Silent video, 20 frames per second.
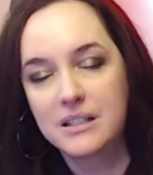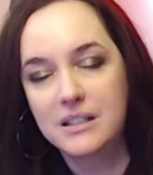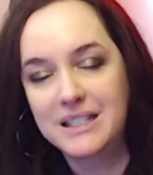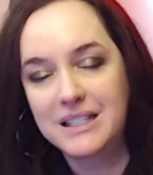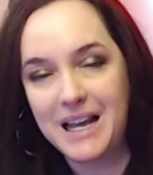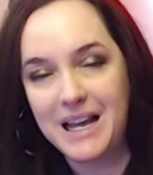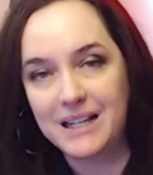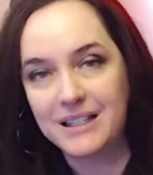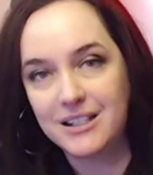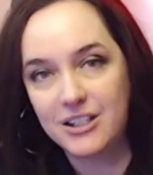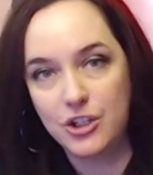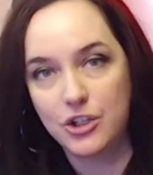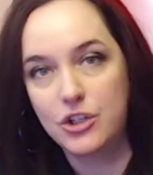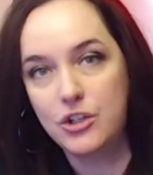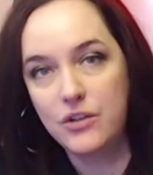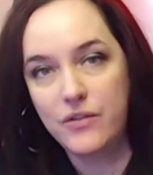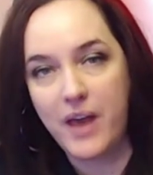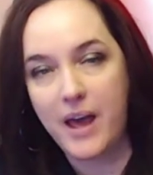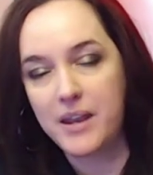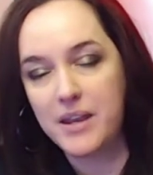Text
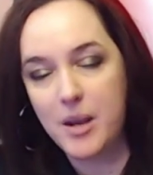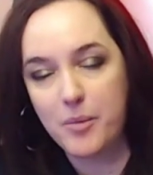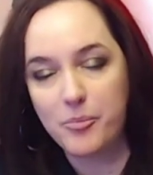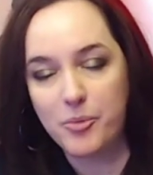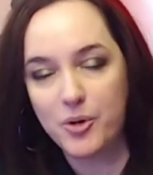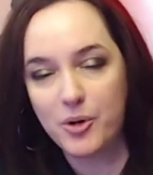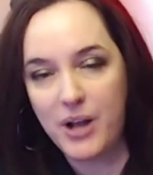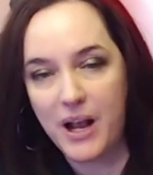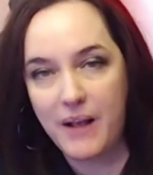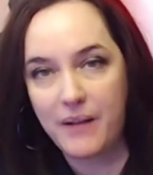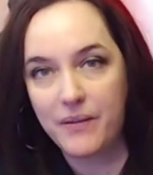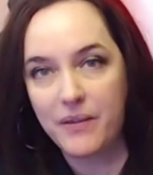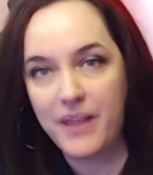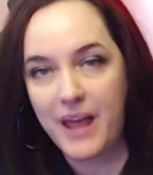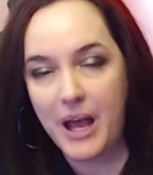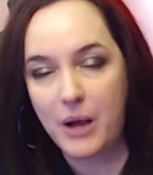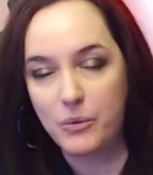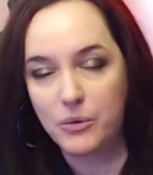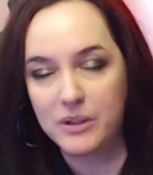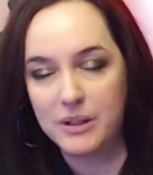to that number and
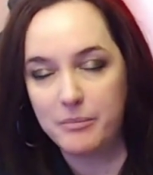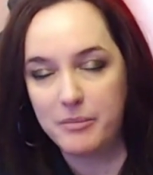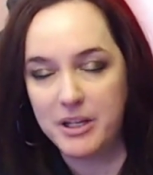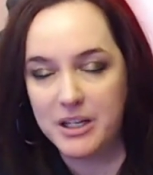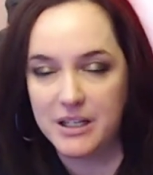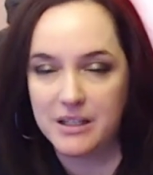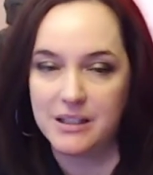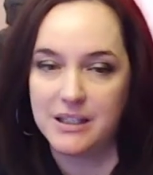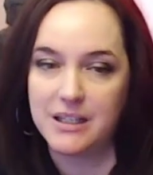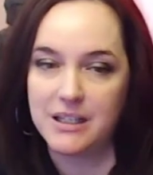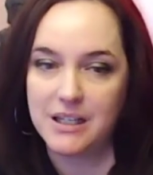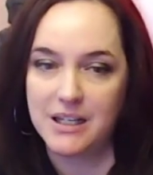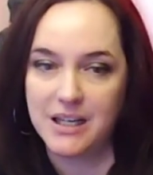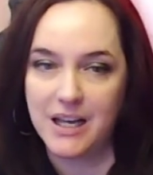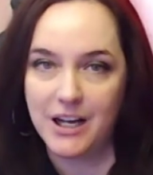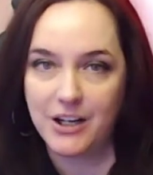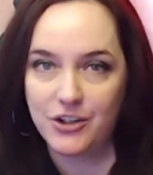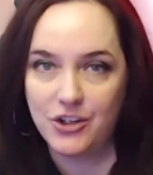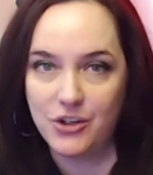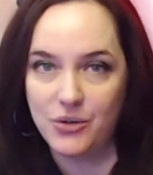that will immediately
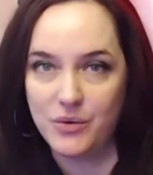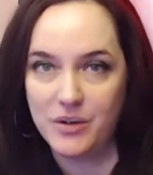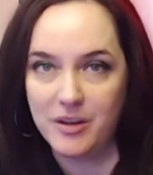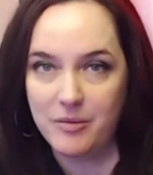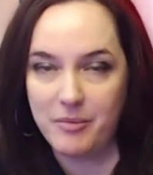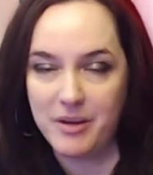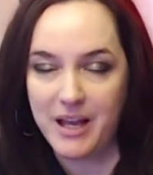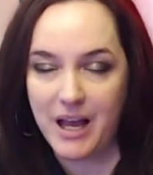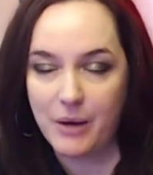connect you with me.